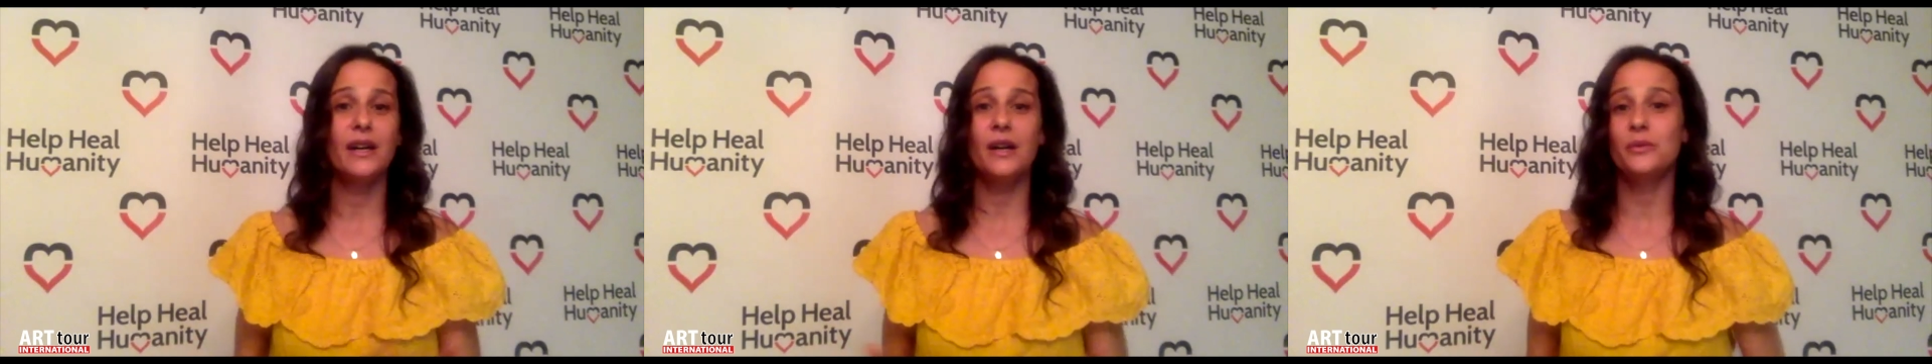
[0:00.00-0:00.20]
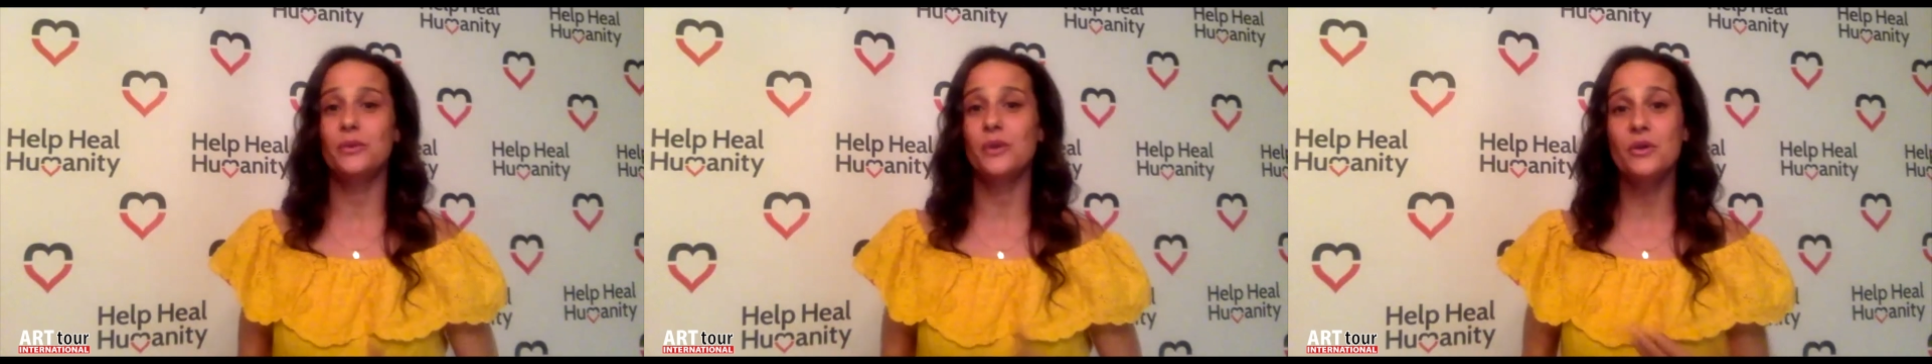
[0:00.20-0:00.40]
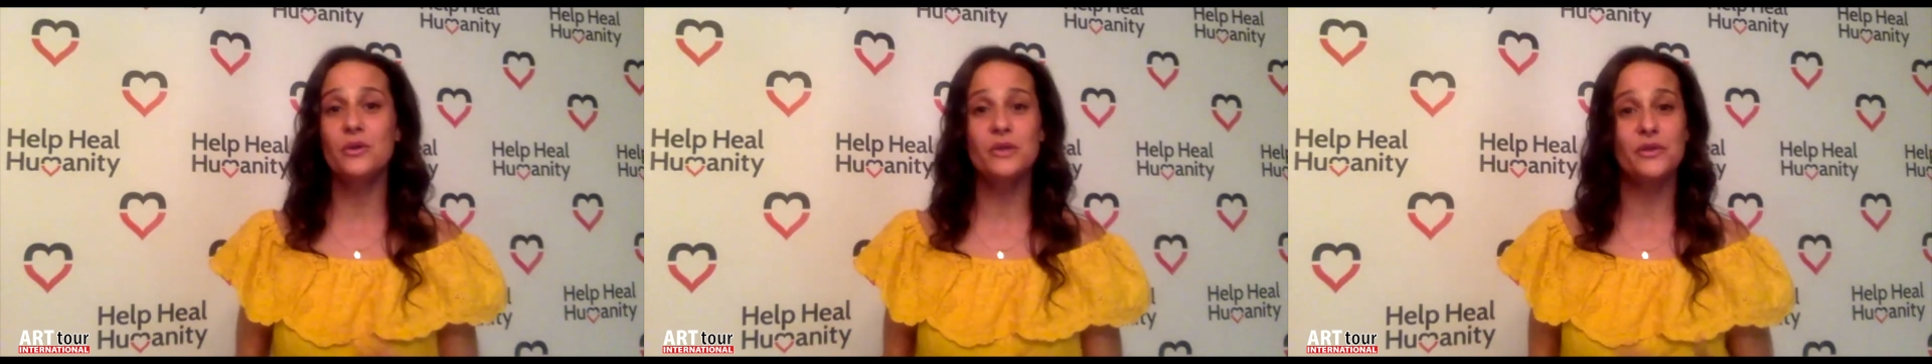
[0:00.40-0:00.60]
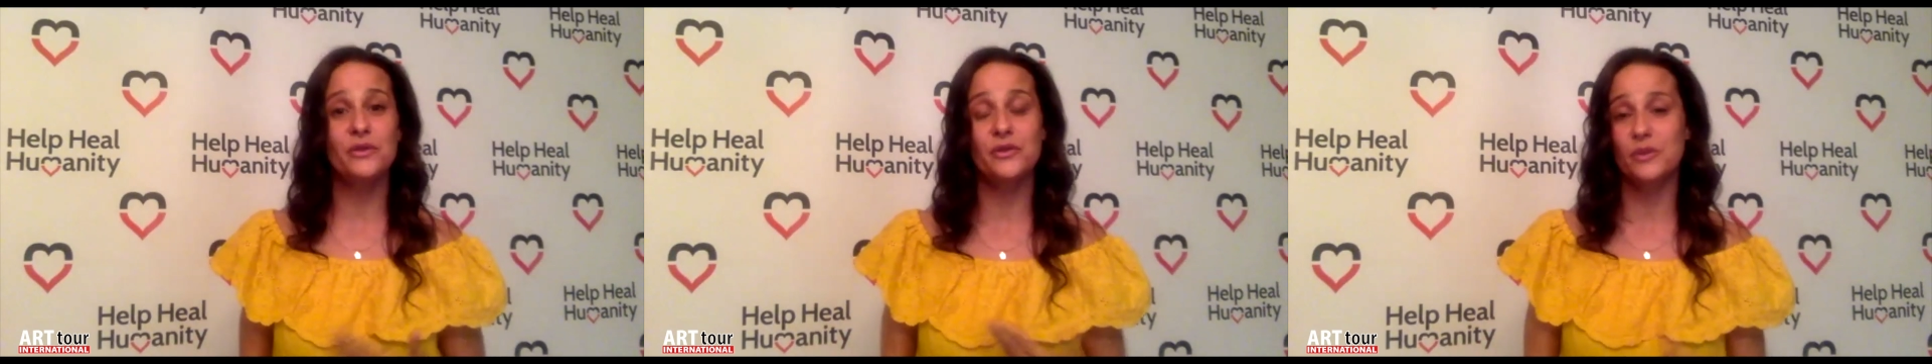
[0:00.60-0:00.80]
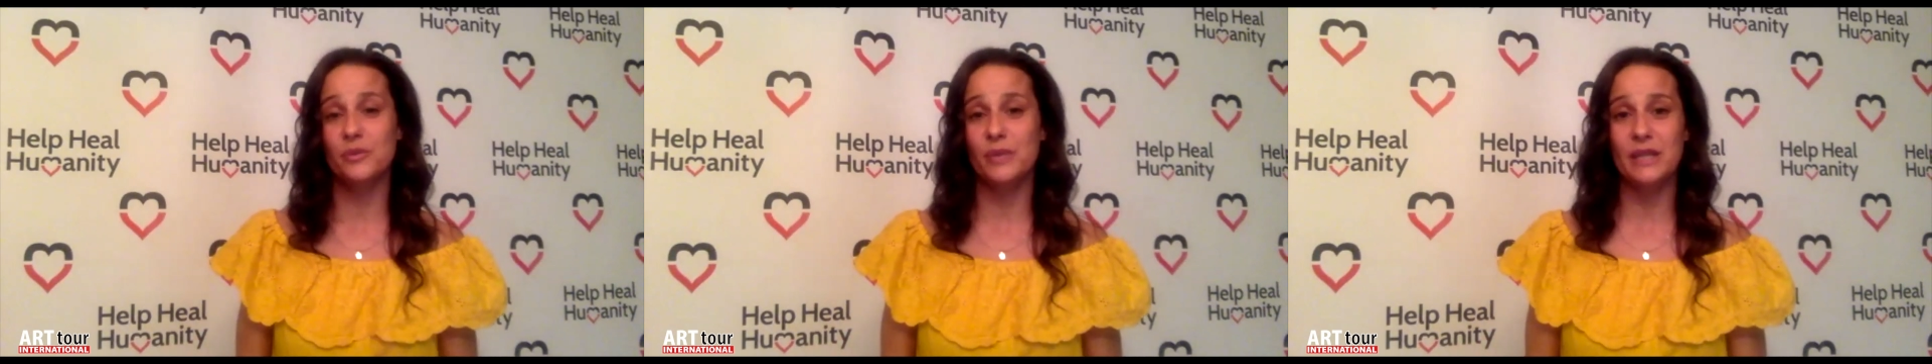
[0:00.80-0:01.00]
arose
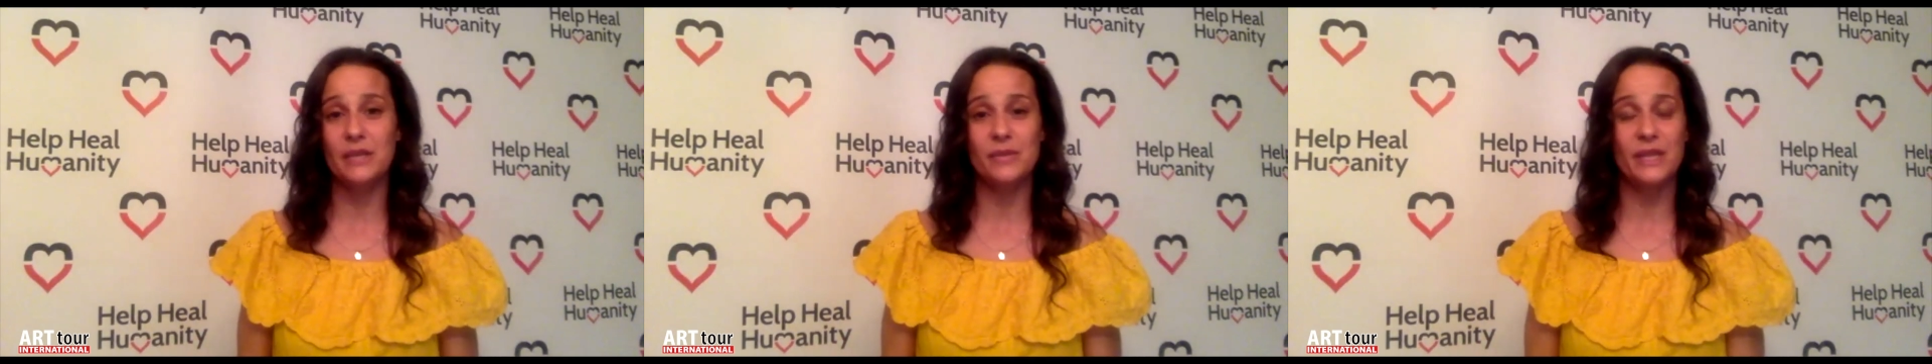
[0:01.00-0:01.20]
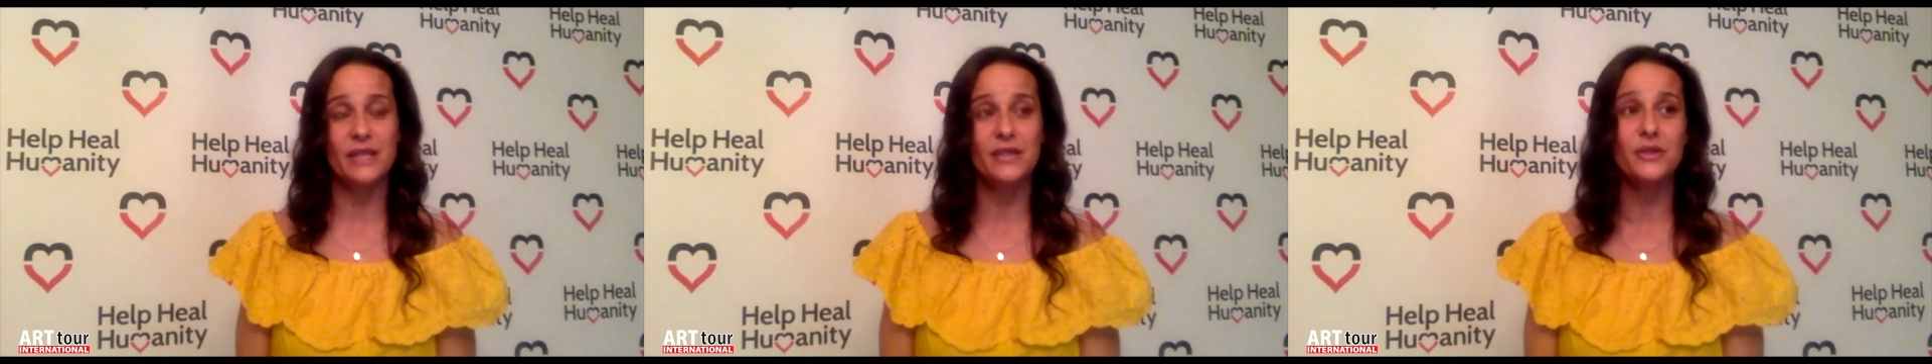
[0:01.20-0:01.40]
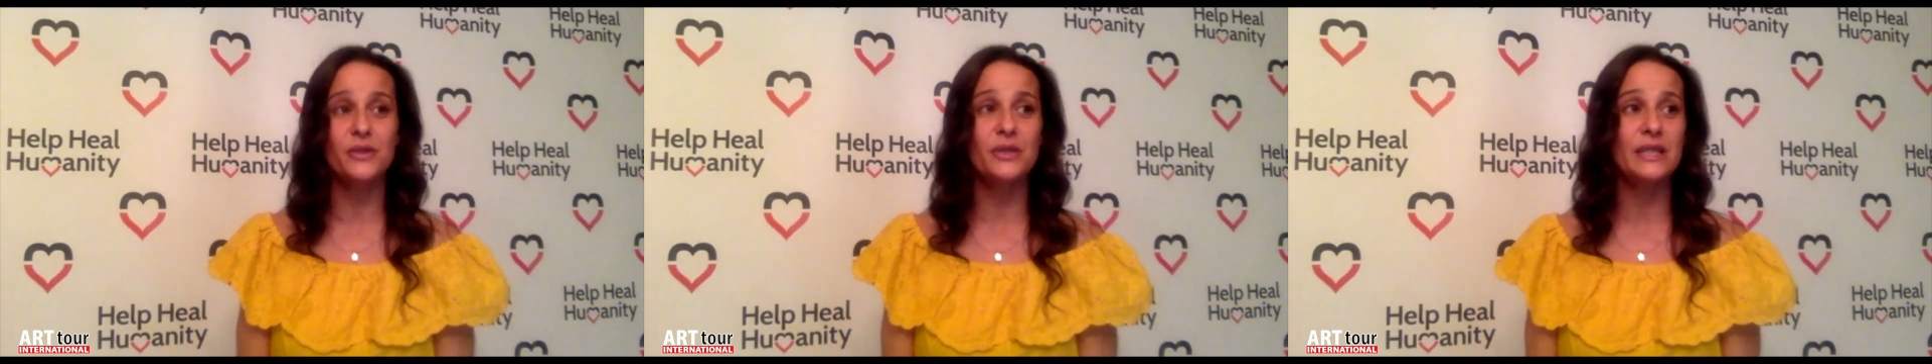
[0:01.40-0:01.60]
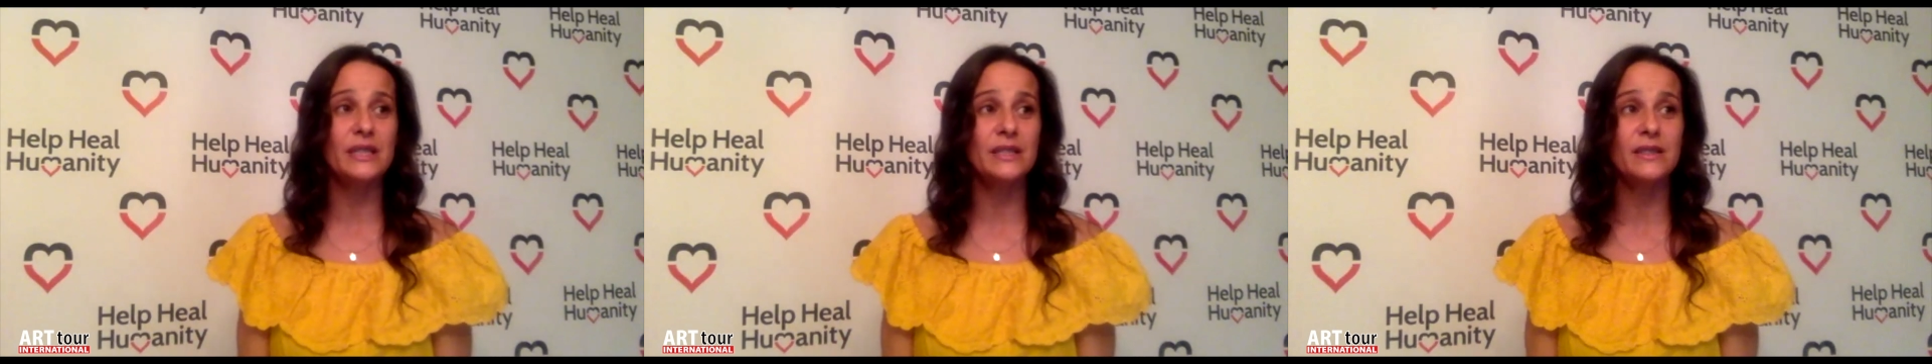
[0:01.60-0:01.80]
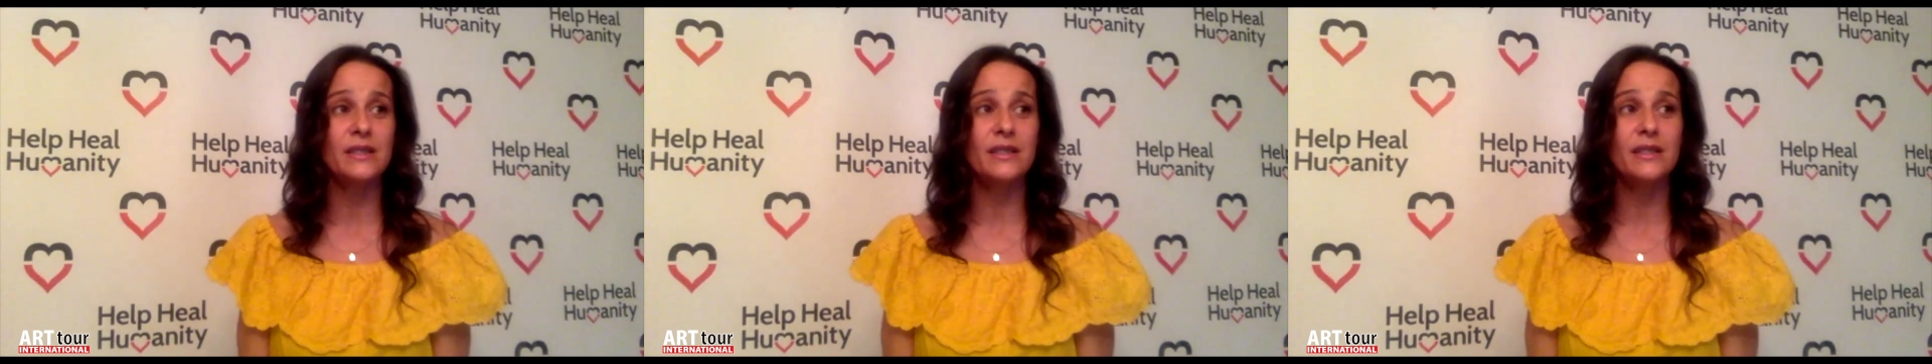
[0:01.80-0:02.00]
for me and my
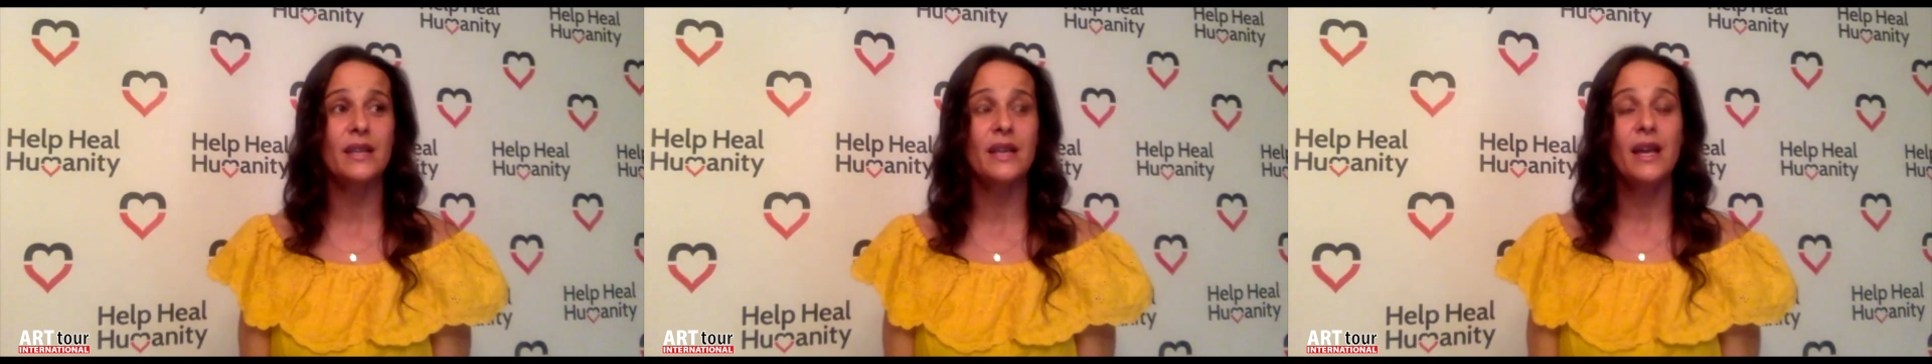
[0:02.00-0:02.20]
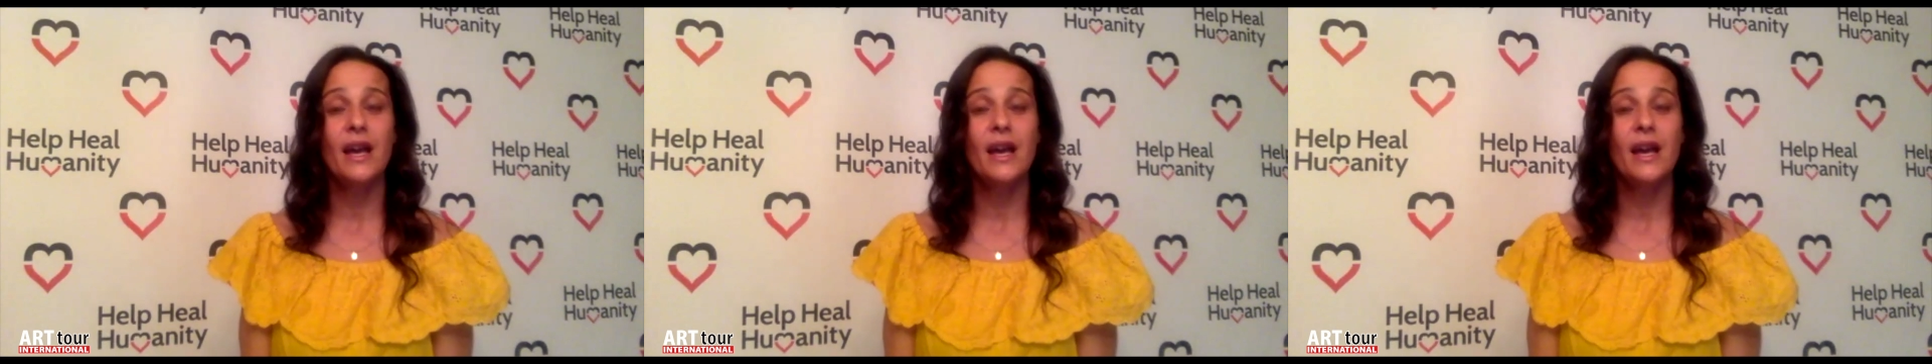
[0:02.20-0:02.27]
students.